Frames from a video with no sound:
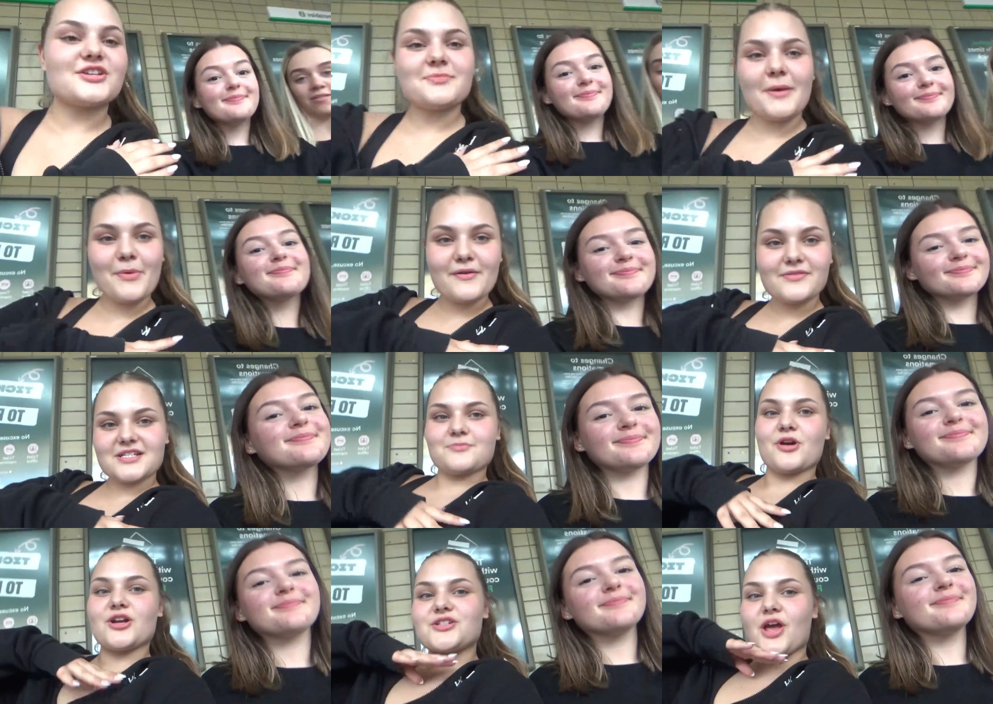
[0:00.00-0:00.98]
Speaker 1: it's my birthday
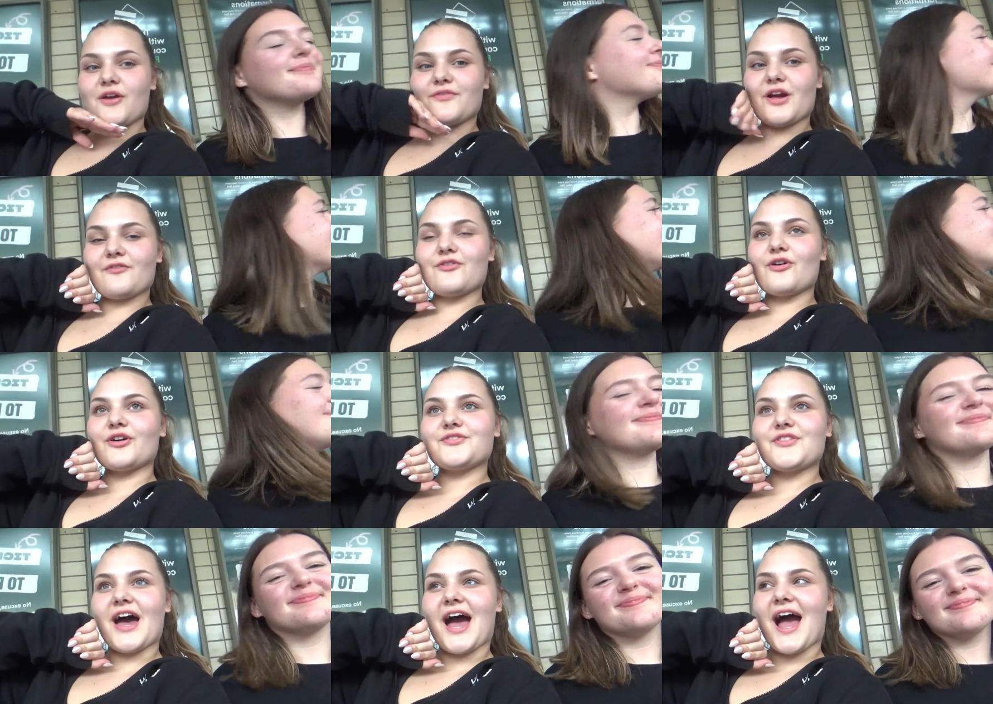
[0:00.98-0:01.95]
tomorrow, so hopefully I'll vlog
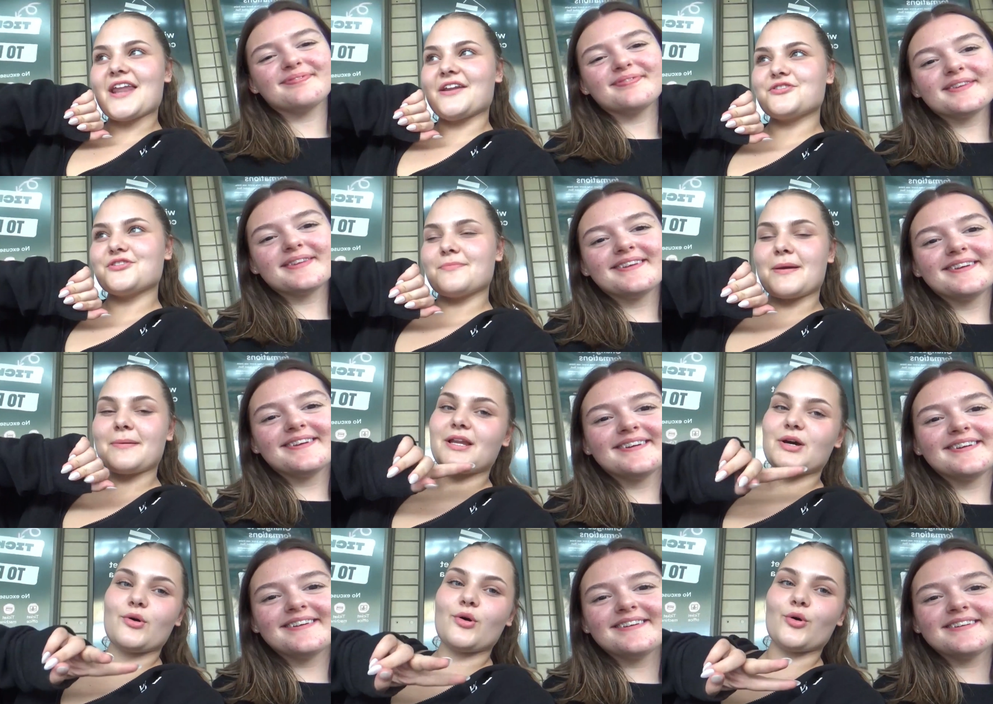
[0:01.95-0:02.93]
that and I'll do maybe
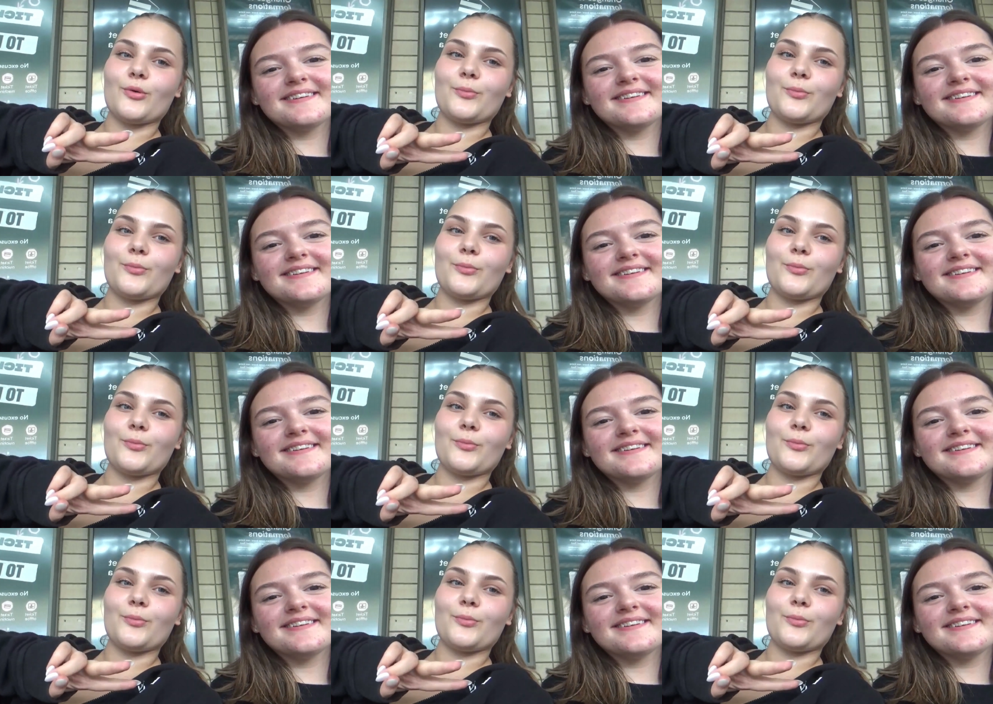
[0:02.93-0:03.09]
a little haul